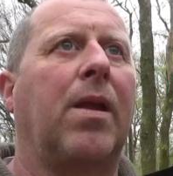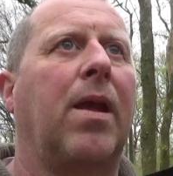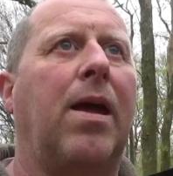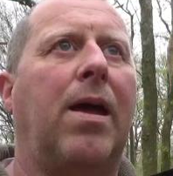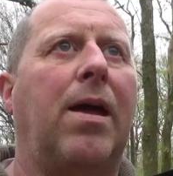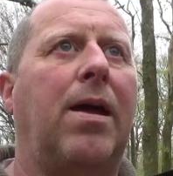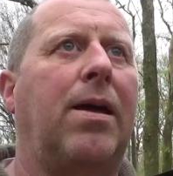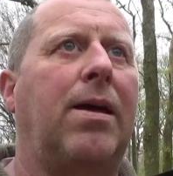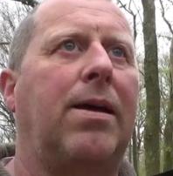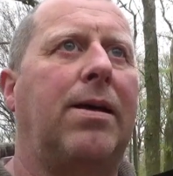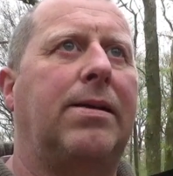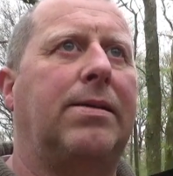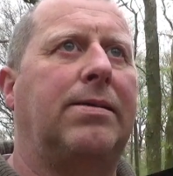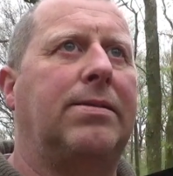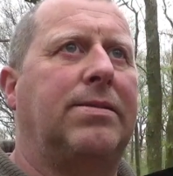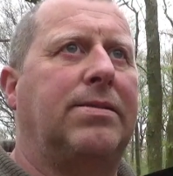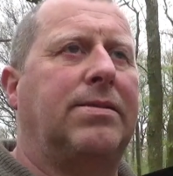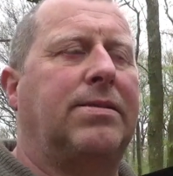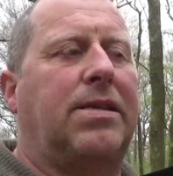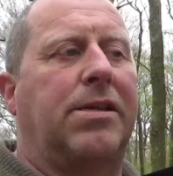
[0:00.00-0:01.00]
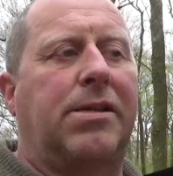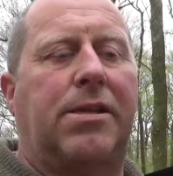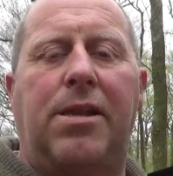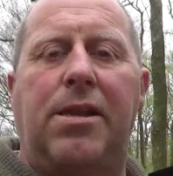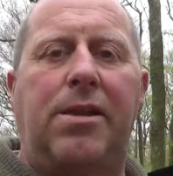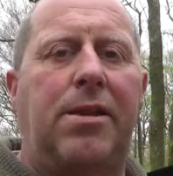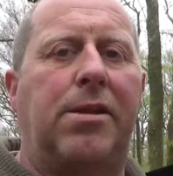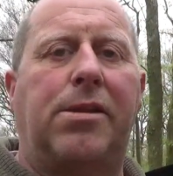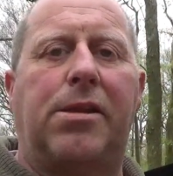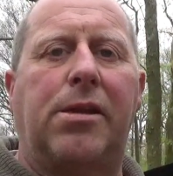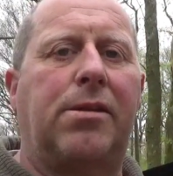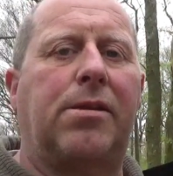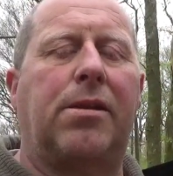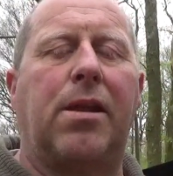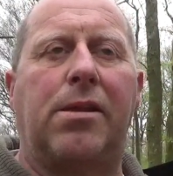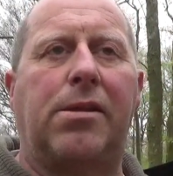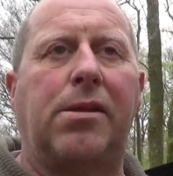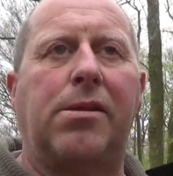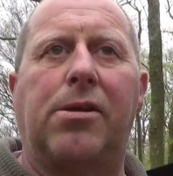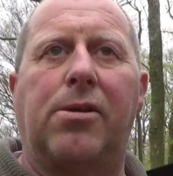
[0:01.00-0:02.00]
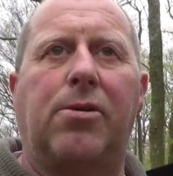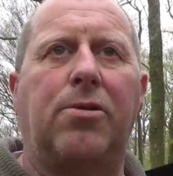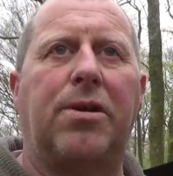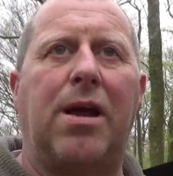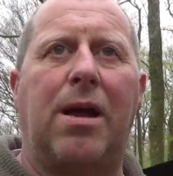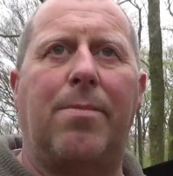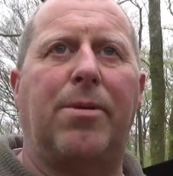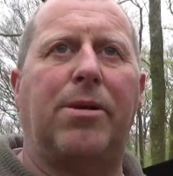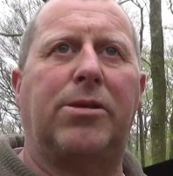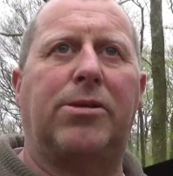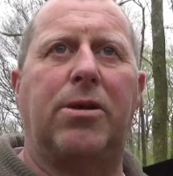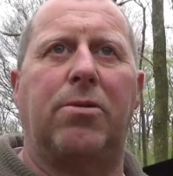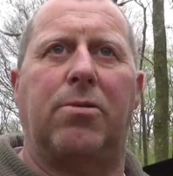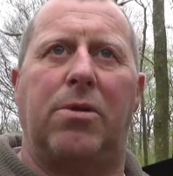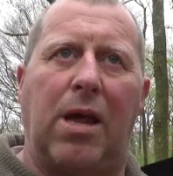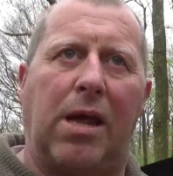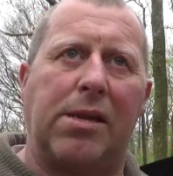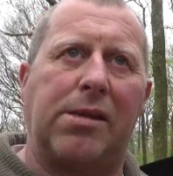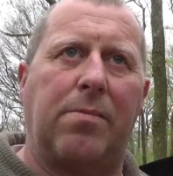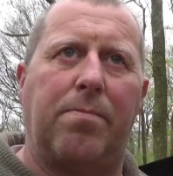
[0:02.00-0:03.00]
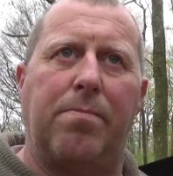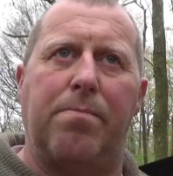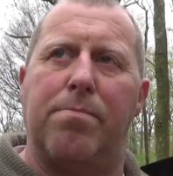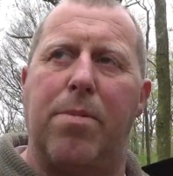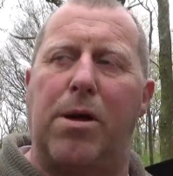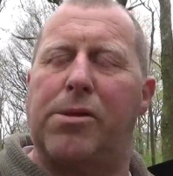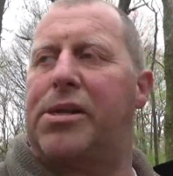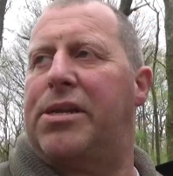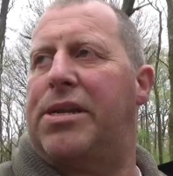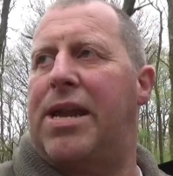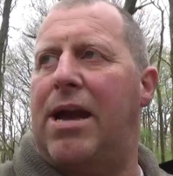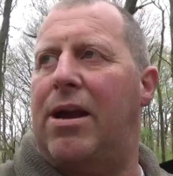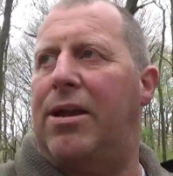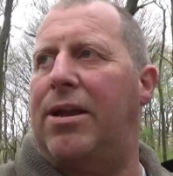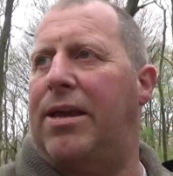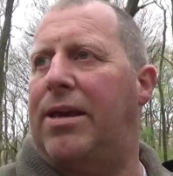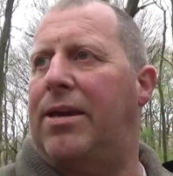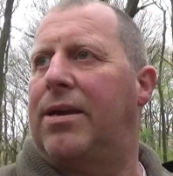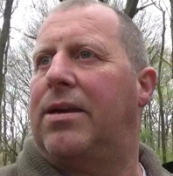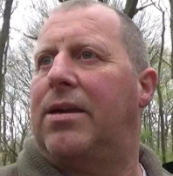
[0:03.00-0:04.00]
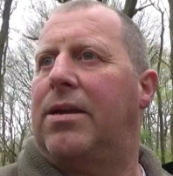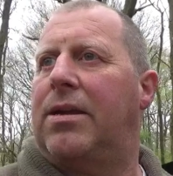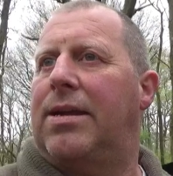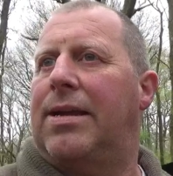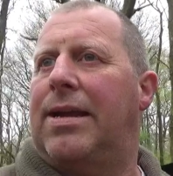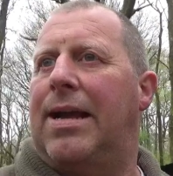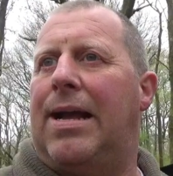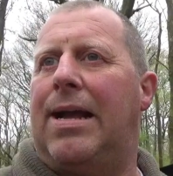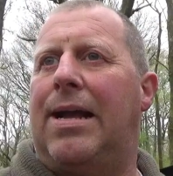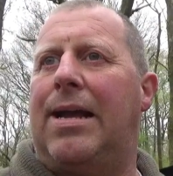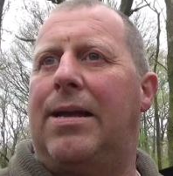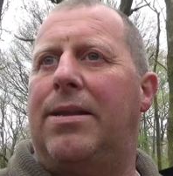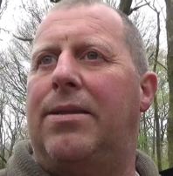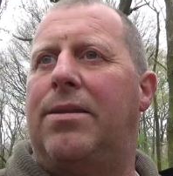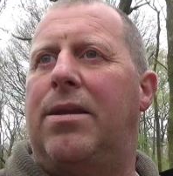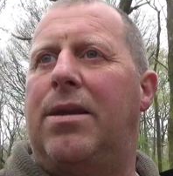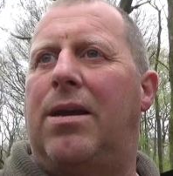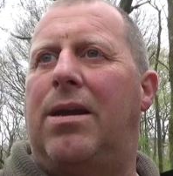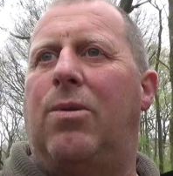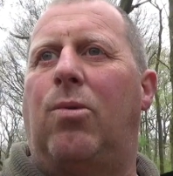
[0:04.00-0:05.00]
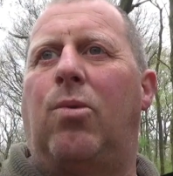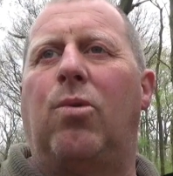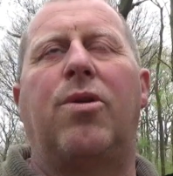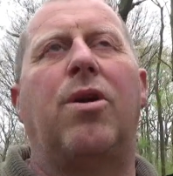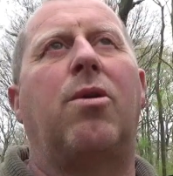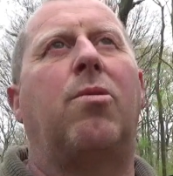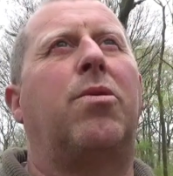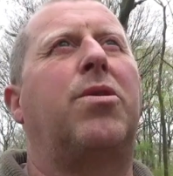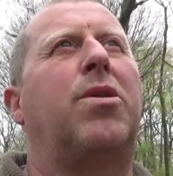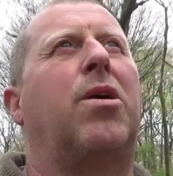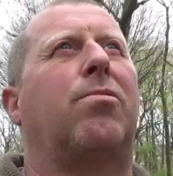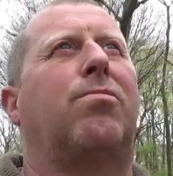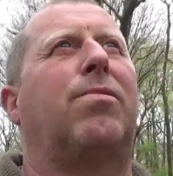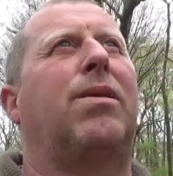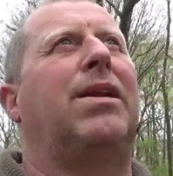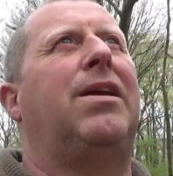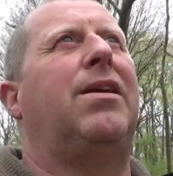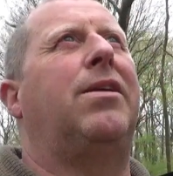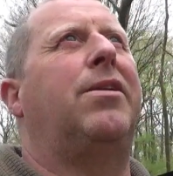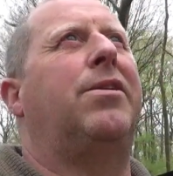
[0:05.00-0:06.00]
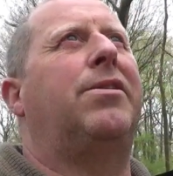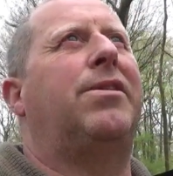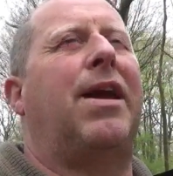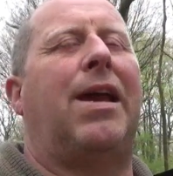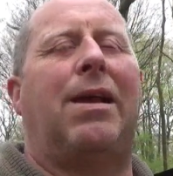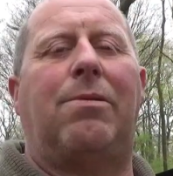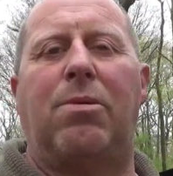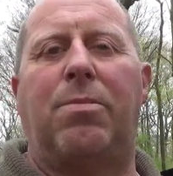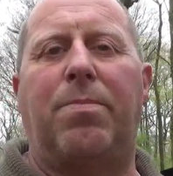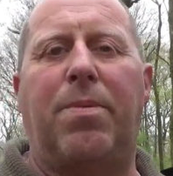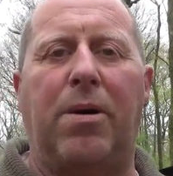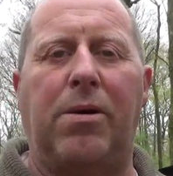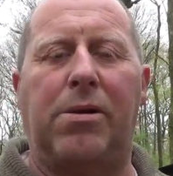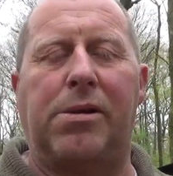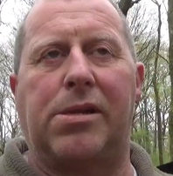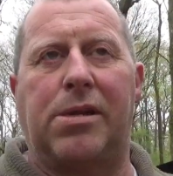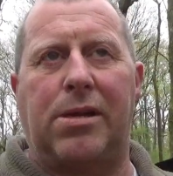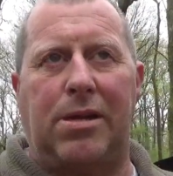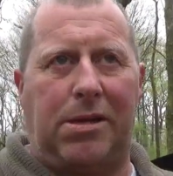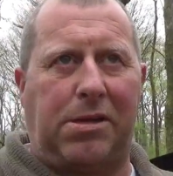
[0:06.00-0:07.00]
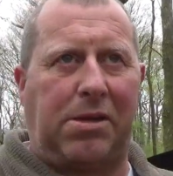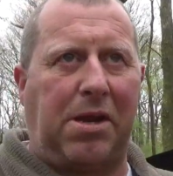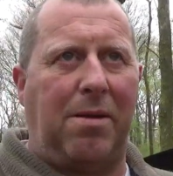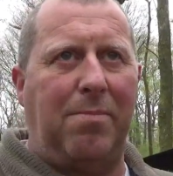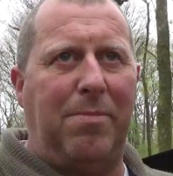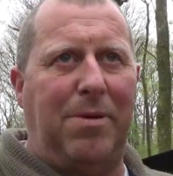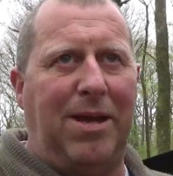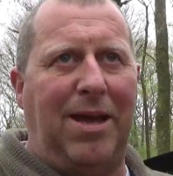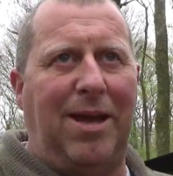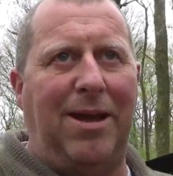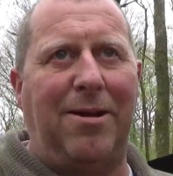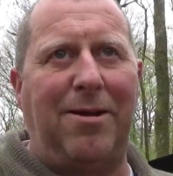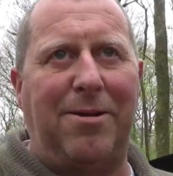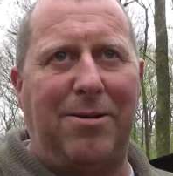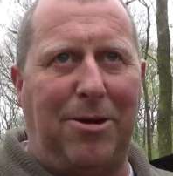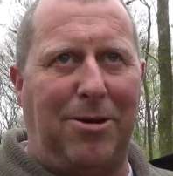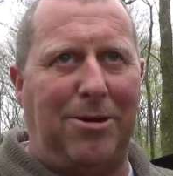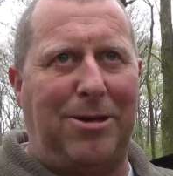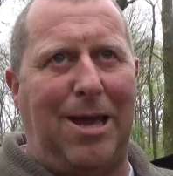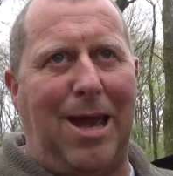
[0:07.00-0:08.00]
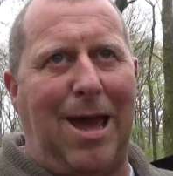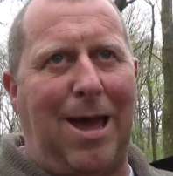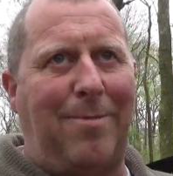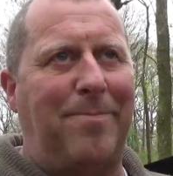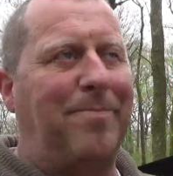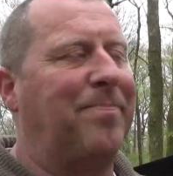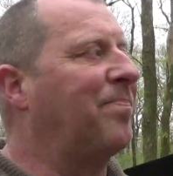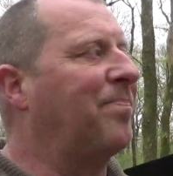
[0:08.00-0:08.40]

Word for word: uh, this, this, is this is a good hammock too, and it has a mozzie net in it. And although we're not really inundated with bugs this time of year, not yet,